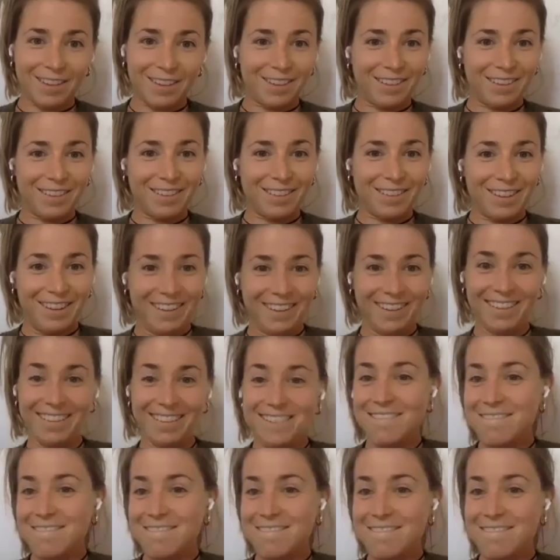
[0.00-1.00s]
know,
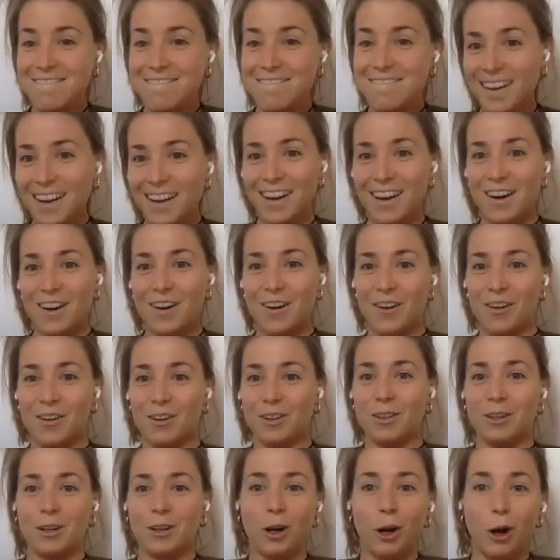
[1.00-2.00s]
or the
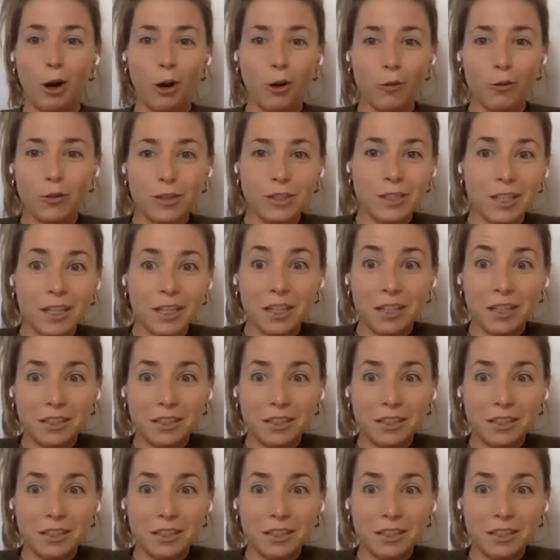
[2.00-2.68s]
golf stick.